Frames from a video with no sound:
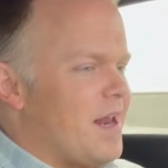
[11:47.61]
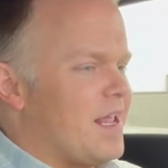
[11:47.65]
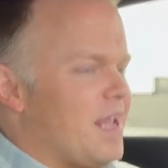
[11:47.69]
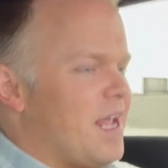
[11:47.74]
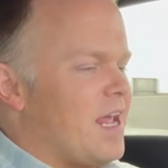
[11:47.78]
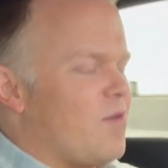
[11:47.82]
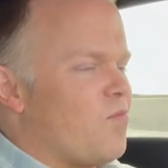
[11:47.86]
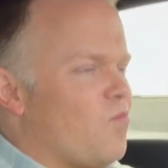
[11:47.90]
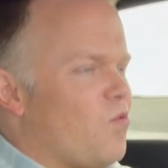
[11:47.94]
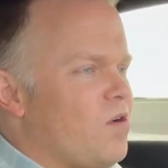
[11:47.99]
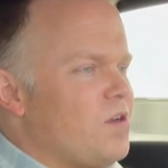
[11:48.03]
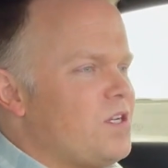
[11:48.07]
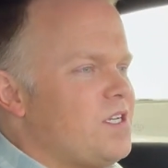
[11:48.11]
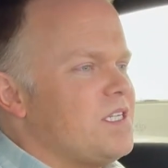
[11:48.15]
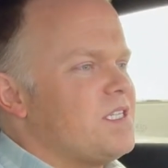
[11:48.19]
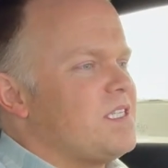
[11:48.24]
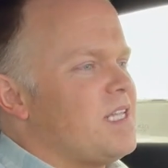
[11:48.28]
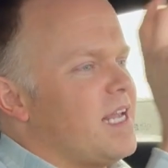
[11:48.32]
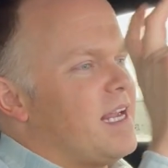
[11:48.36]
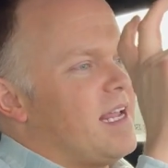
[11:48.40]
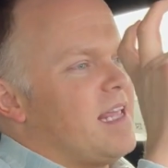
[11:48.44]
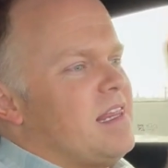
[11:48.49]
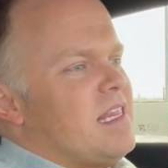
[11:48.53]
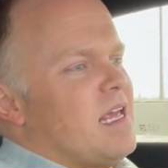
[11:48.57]
again, we're just
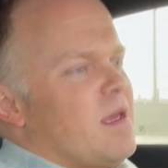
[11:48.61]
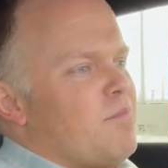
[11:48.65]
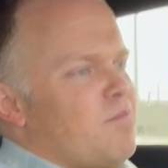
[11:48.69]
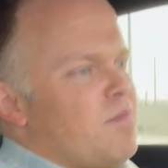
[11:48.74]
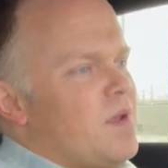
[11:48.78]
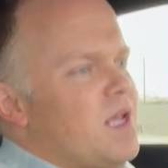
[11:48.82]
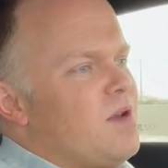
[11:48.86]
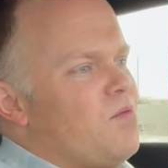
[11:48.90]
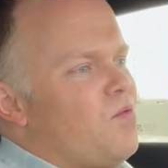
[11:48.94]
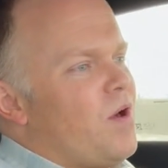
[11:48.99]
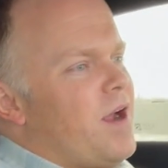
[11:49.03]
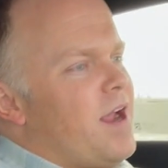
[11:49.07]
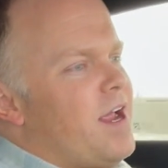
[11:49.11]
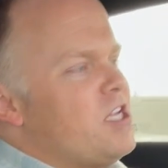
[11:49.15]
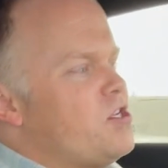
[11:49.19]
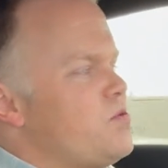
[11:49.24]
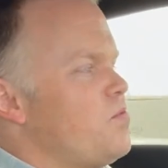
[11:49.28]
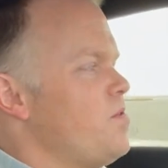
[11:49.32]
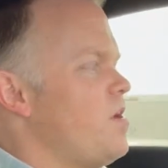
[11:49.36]
like in that mid-range.